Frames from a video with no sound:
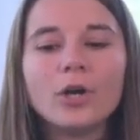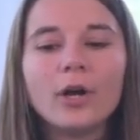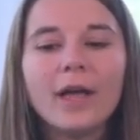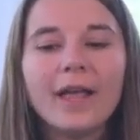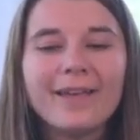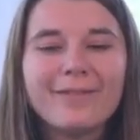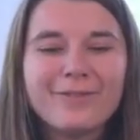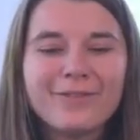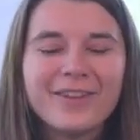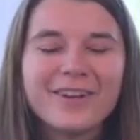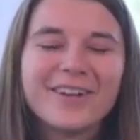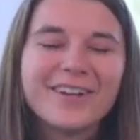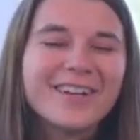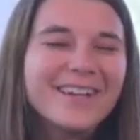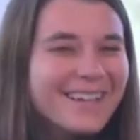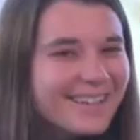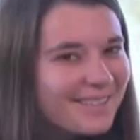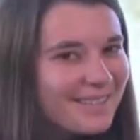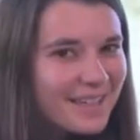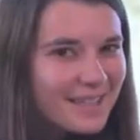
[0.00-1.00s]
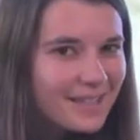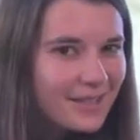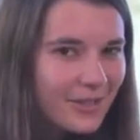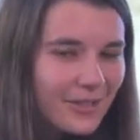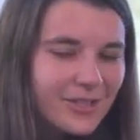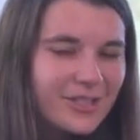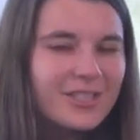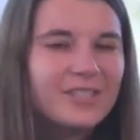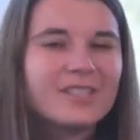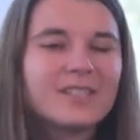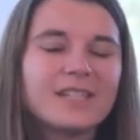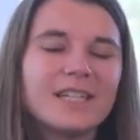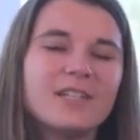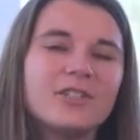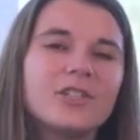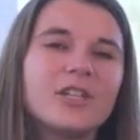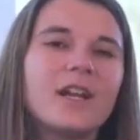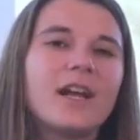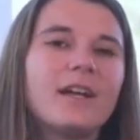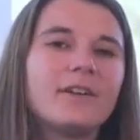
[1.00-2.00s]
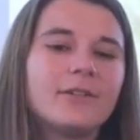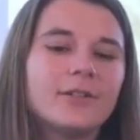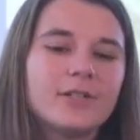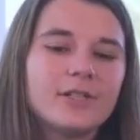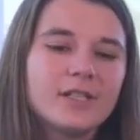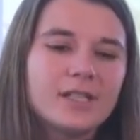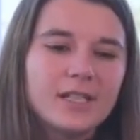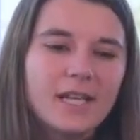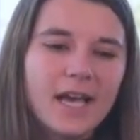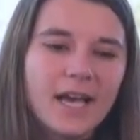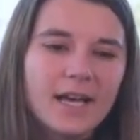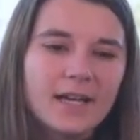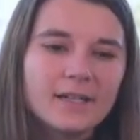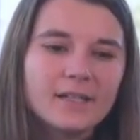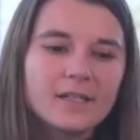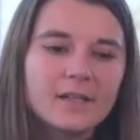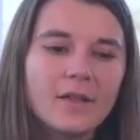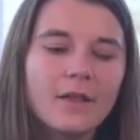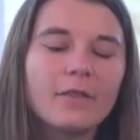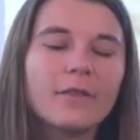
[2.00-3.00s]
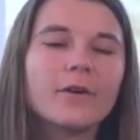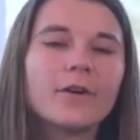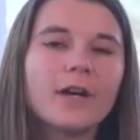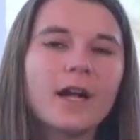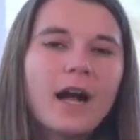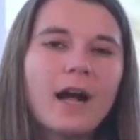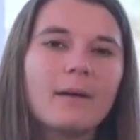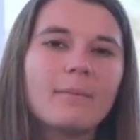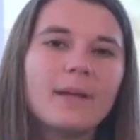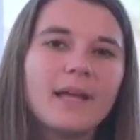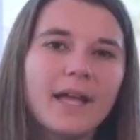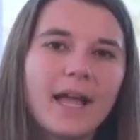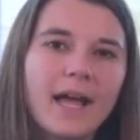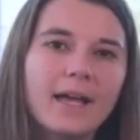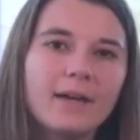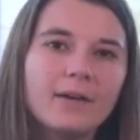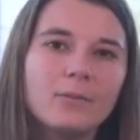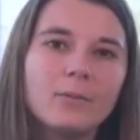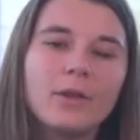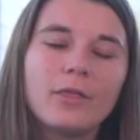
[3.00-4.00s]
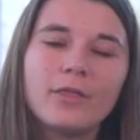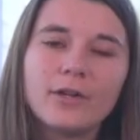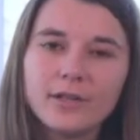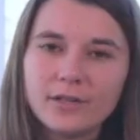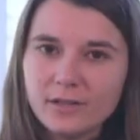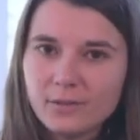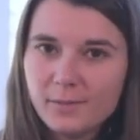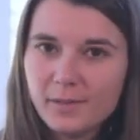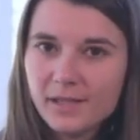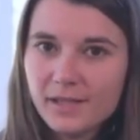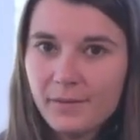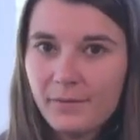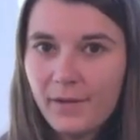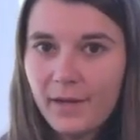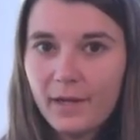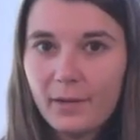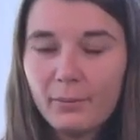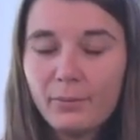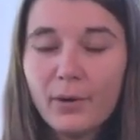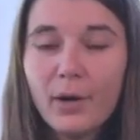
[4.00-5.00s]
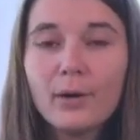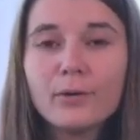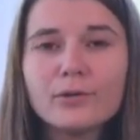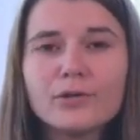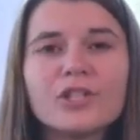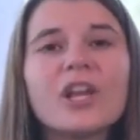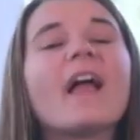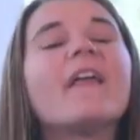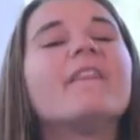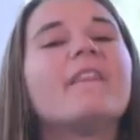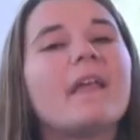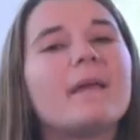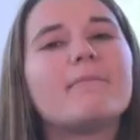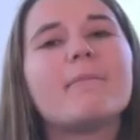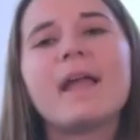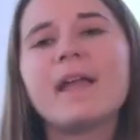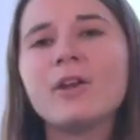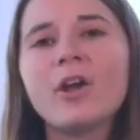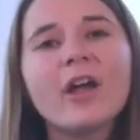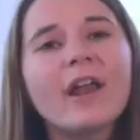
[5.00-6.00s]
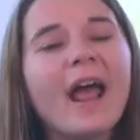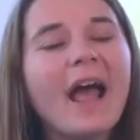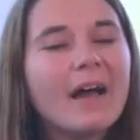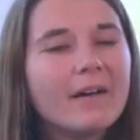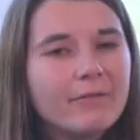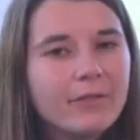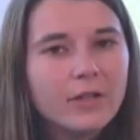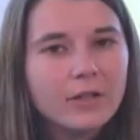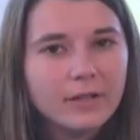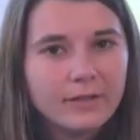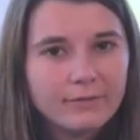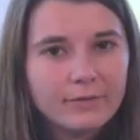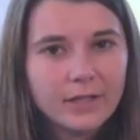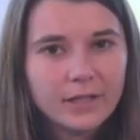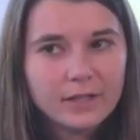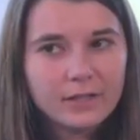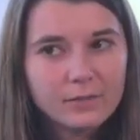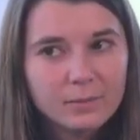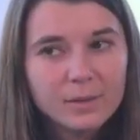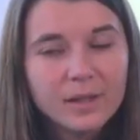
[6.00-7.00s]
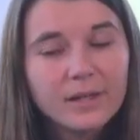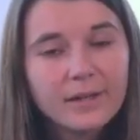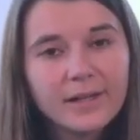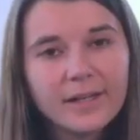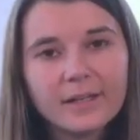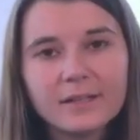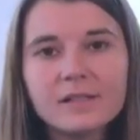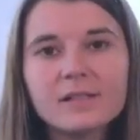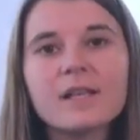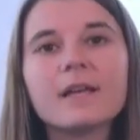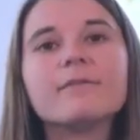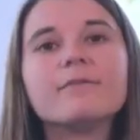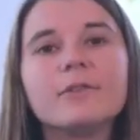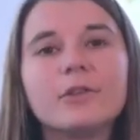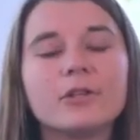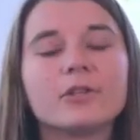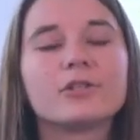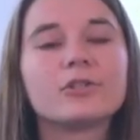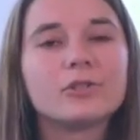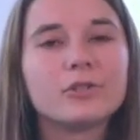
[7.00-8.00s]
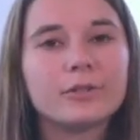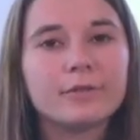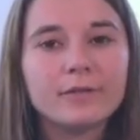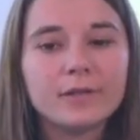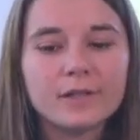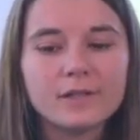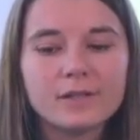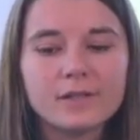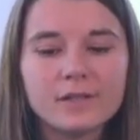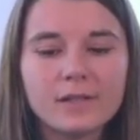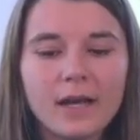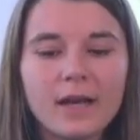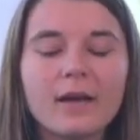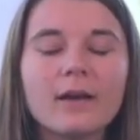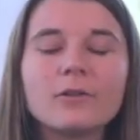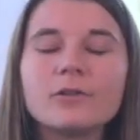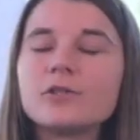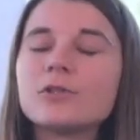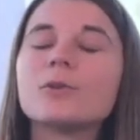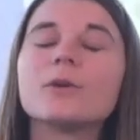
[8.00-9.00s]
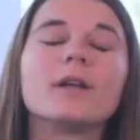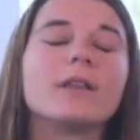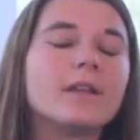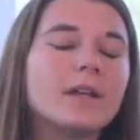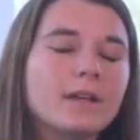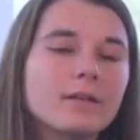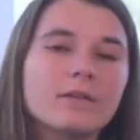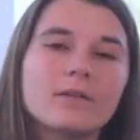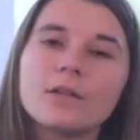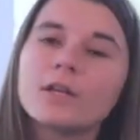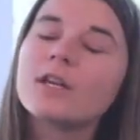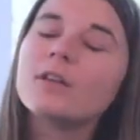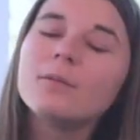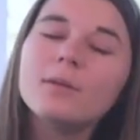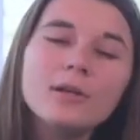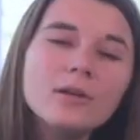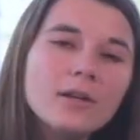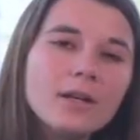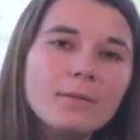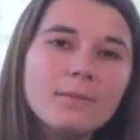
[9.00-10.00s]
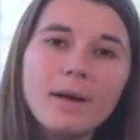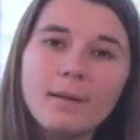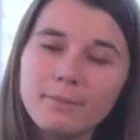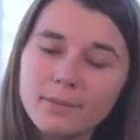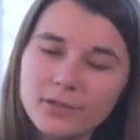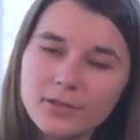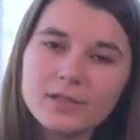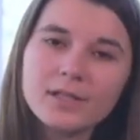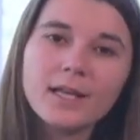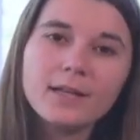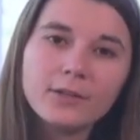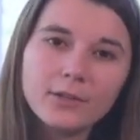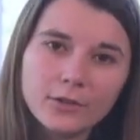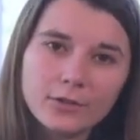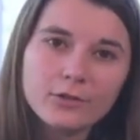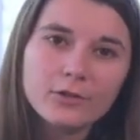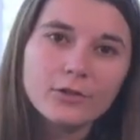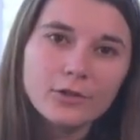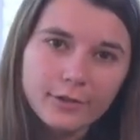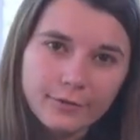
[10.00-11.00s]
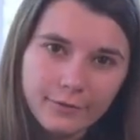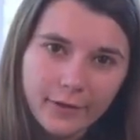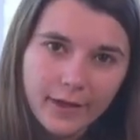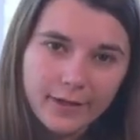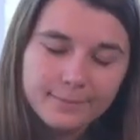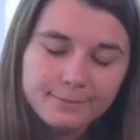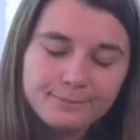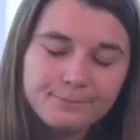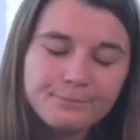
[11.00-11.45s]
if they're good researchers, they should understand that they're coming at it with their specific approach, and they may not have the lived experience of the community members that you're serving.